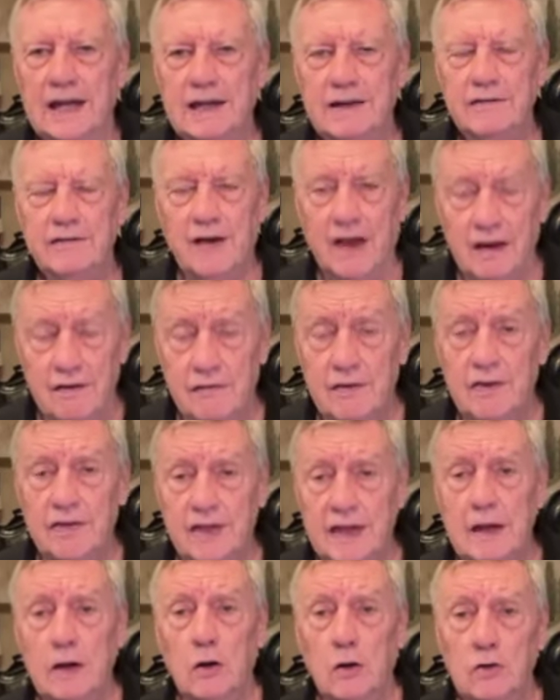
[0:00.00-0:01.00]
And if
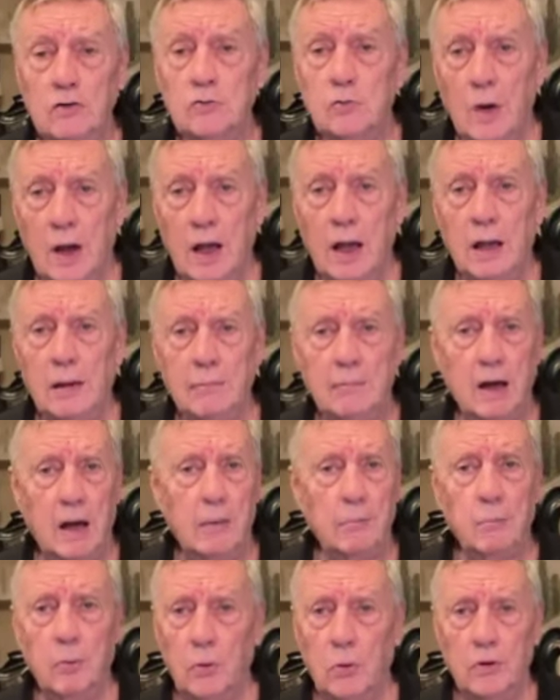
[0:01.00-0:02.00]
everything goes well,
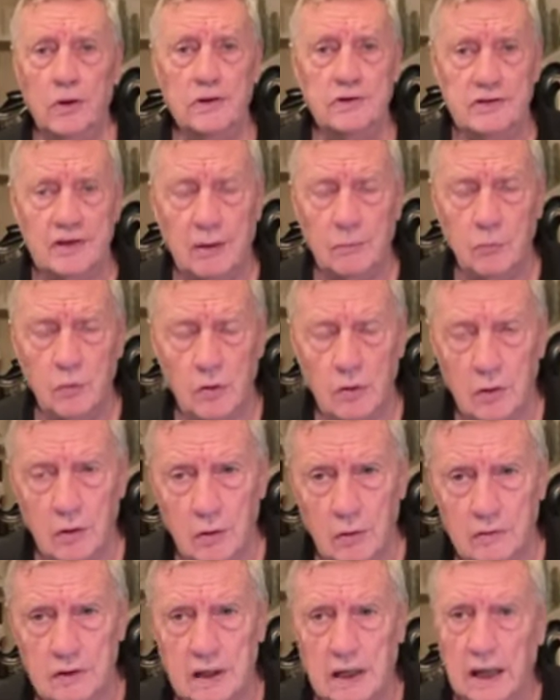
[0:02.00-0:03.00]
my boy, somewhere
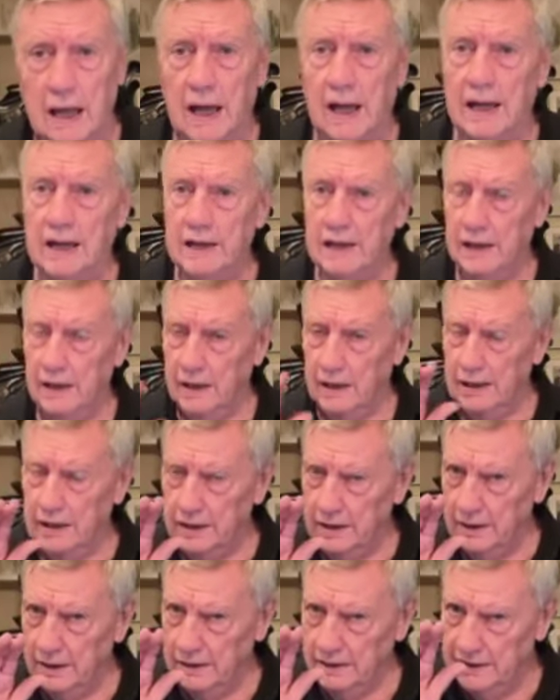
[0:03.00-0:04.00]
along the line,
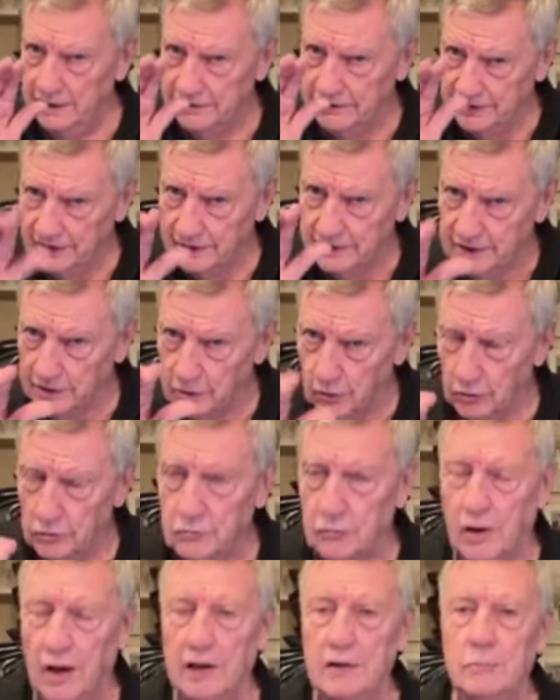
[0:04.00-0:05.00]
there's something
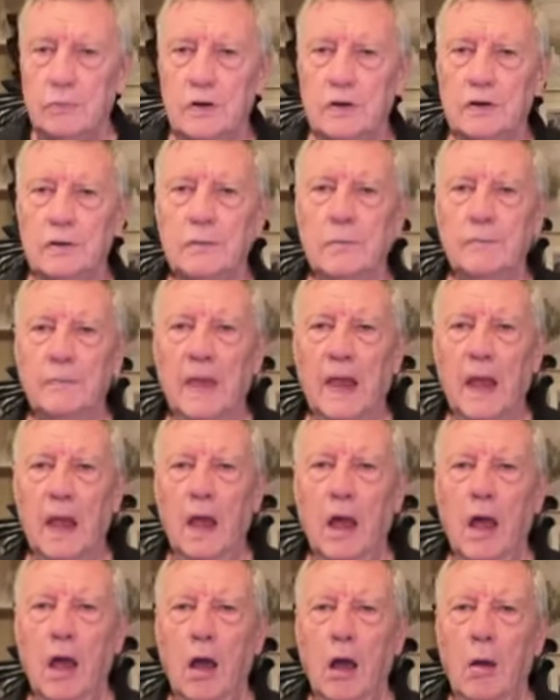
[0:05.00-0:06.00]
not right with you.
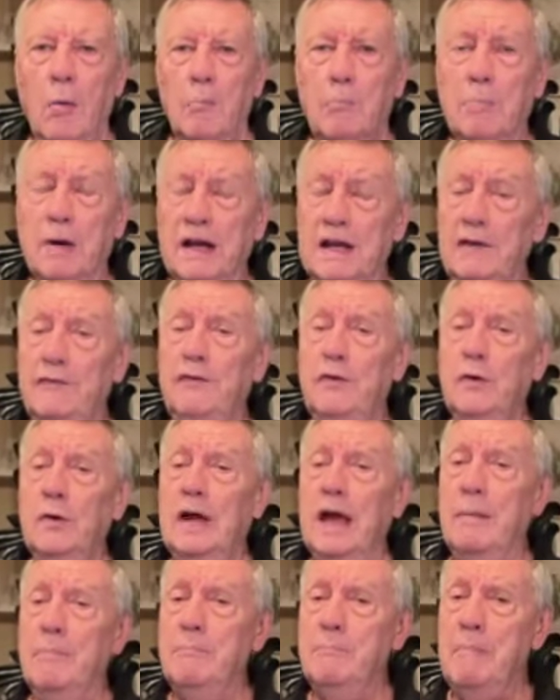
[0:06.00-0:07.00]
But if
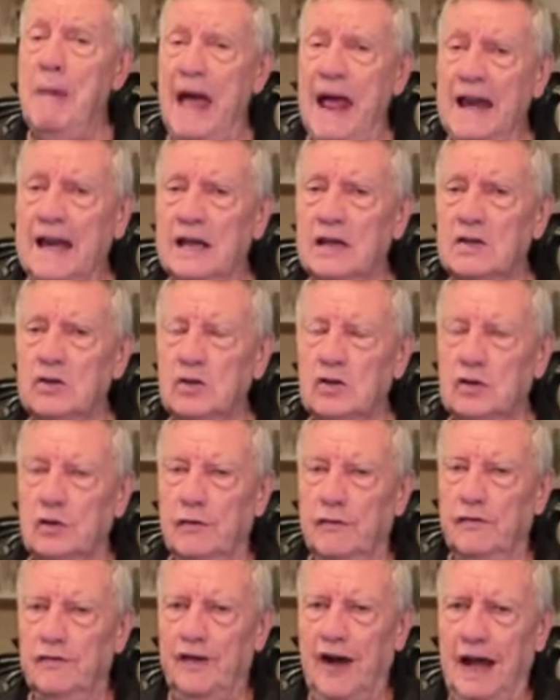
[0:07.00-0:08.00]
you can manage
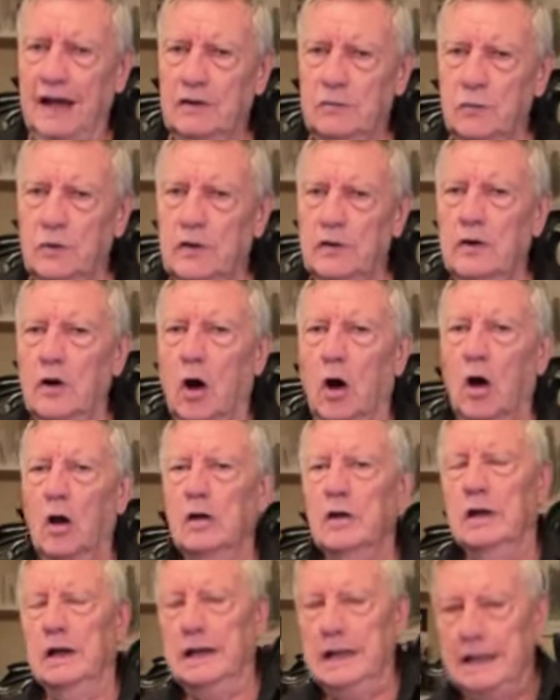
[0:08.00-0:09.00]
to fight with
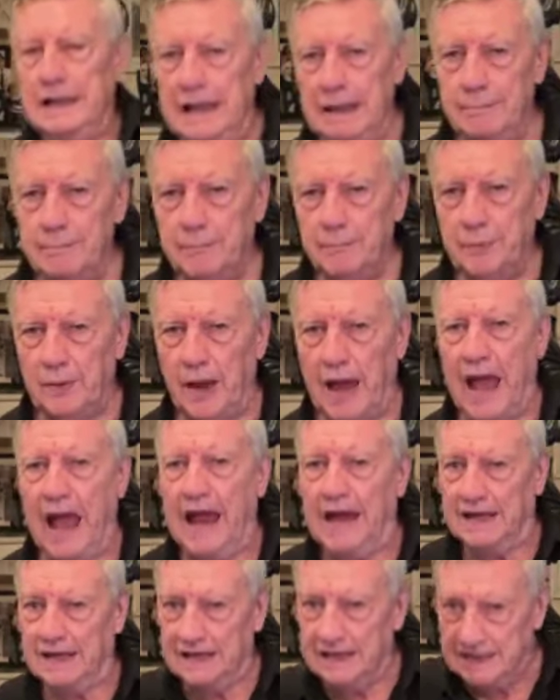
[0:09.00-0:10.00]
God, limp,
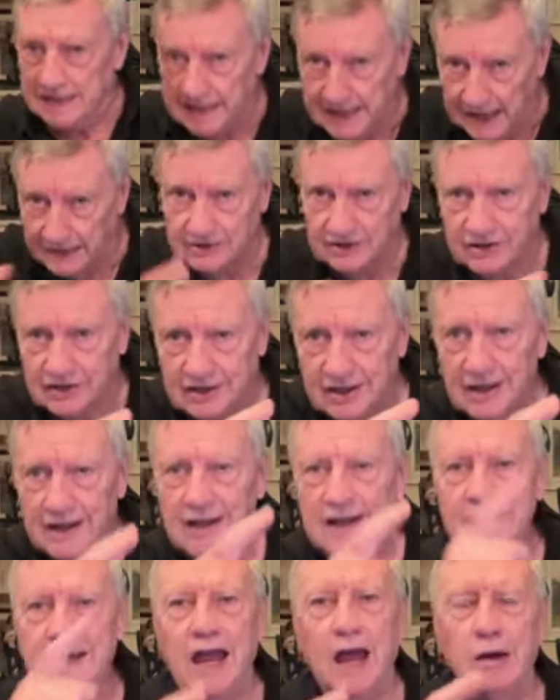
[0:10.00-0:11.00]
and yet
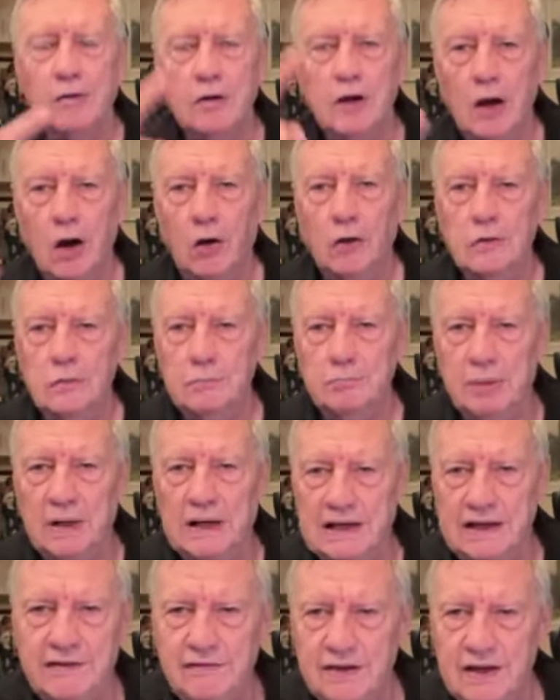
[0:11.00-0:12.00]
carry on
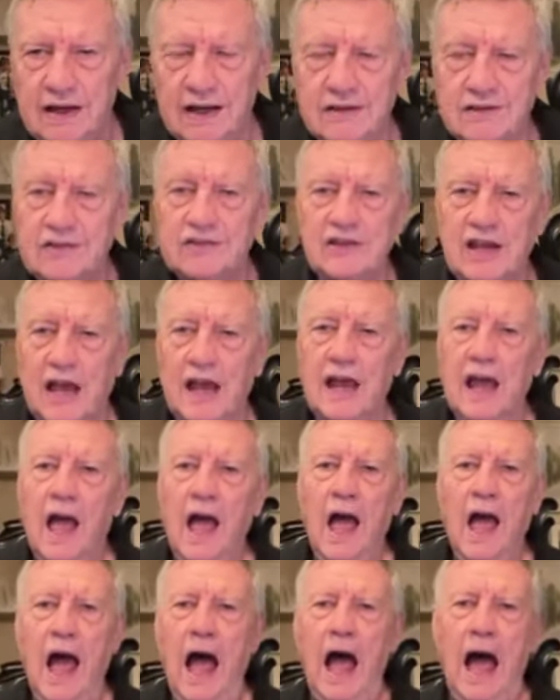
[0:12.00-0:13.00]
believing and say,
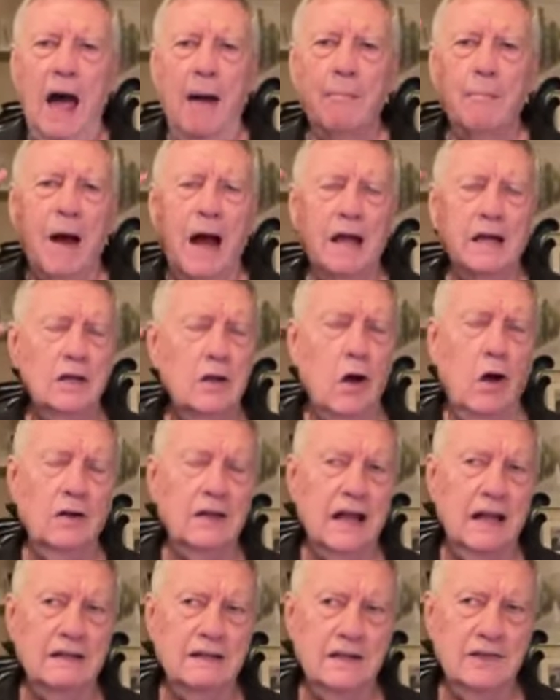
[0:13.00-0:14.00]
I might not